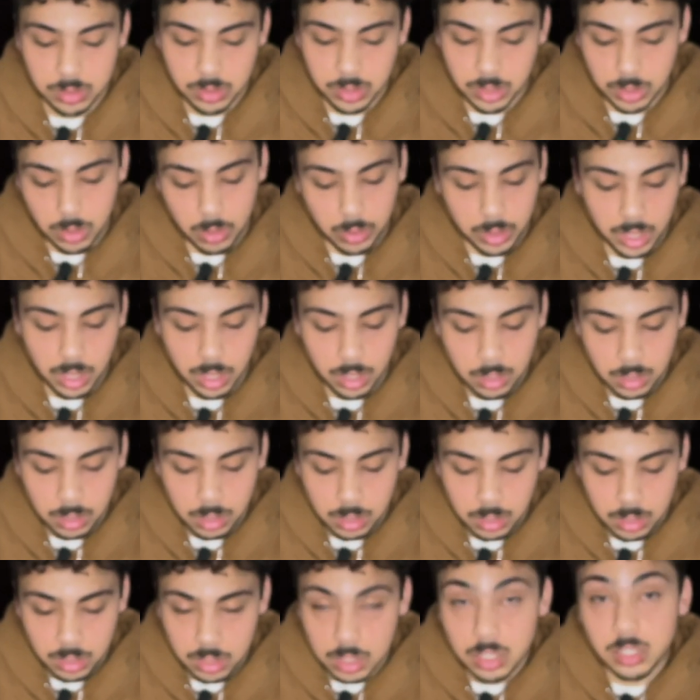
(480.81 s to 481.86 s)
You're like, okay,
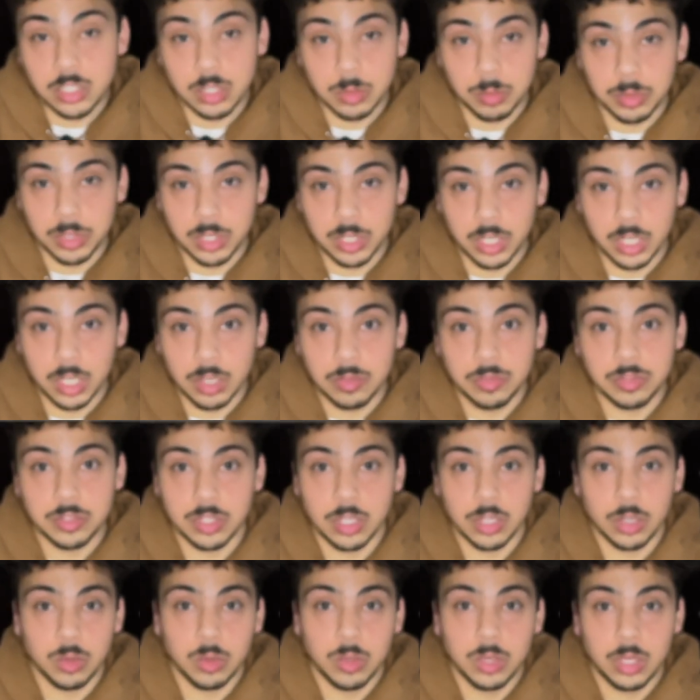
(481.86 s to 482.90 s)
simple enough.
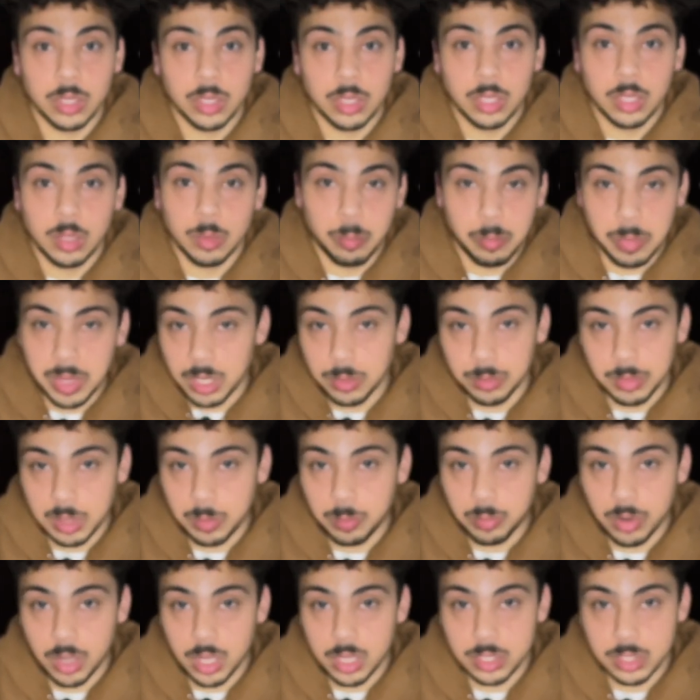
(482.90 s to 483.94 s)
So minimally
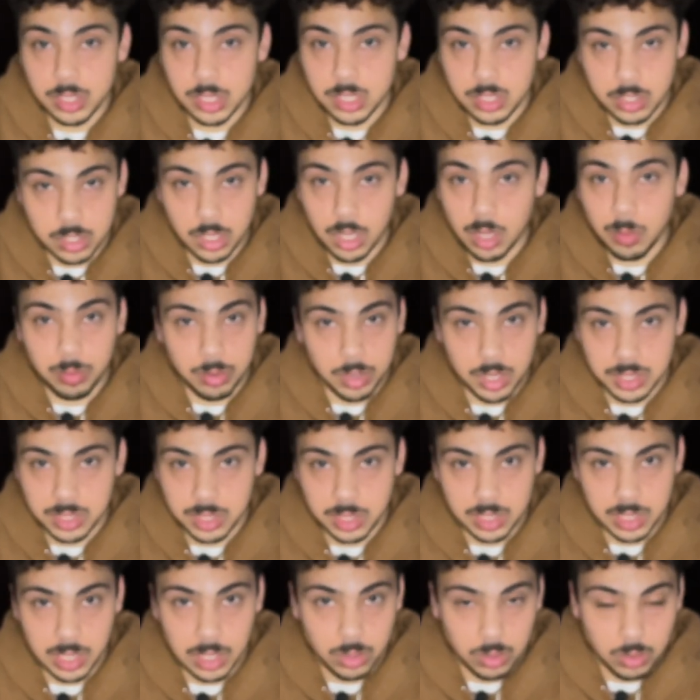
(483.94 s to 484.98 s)
processed, not
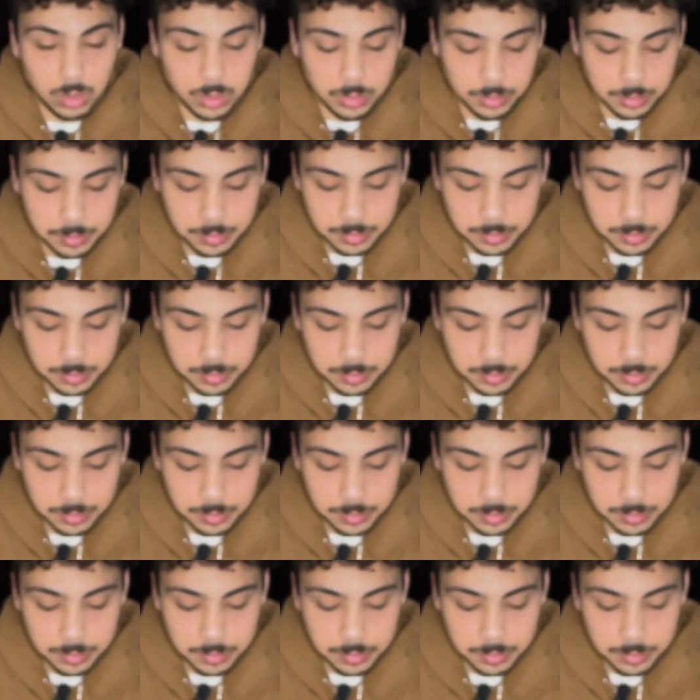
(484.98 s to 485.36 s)
processed at all.